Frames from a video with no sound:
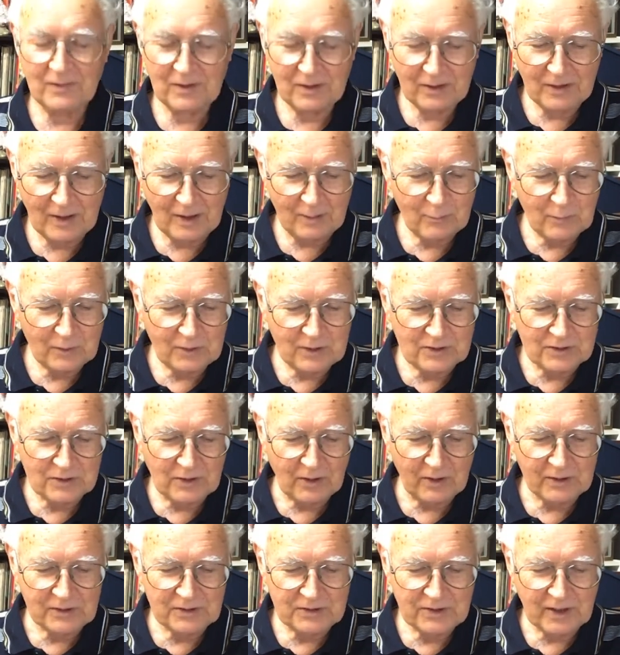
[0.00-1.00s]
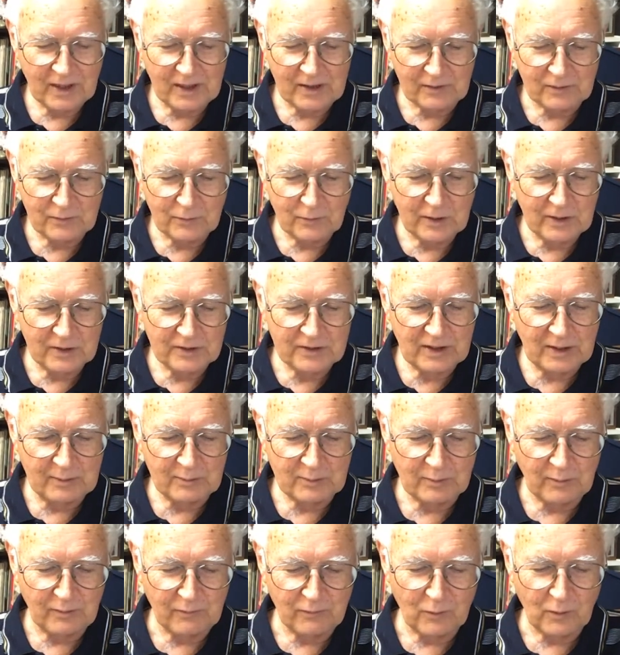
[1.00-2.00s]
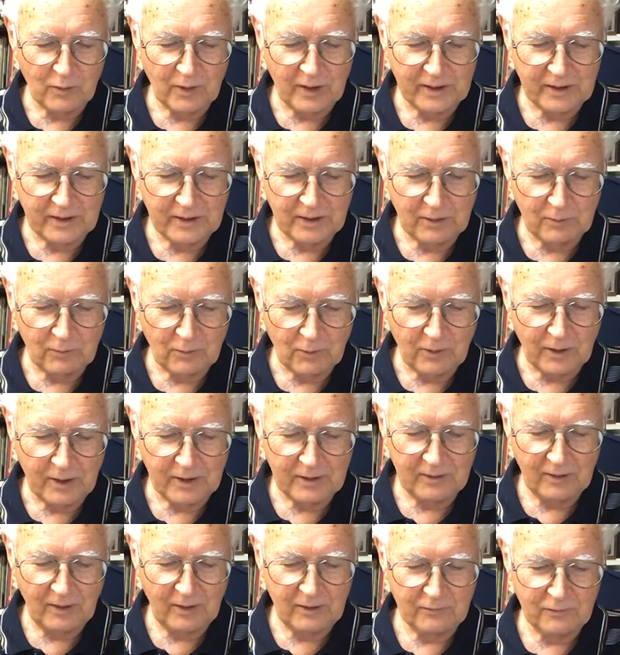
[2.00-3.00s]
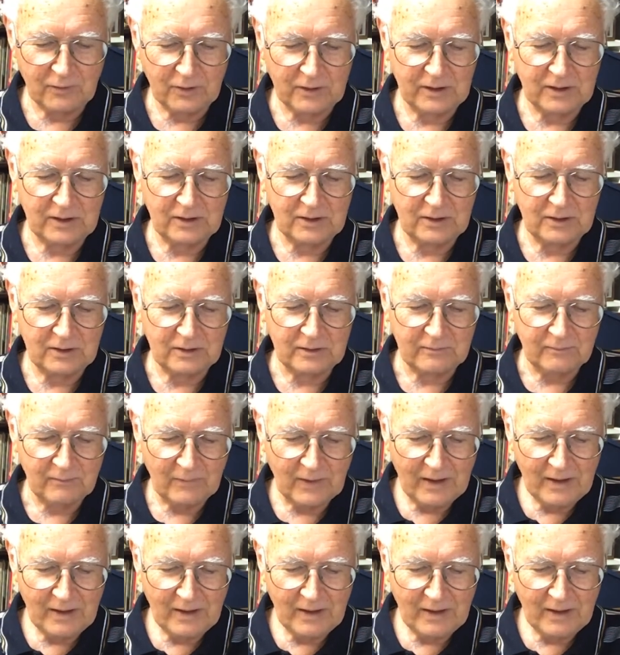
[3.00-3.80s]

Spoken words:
camera designs take 3 attempts before they get it right. Hopefully he did.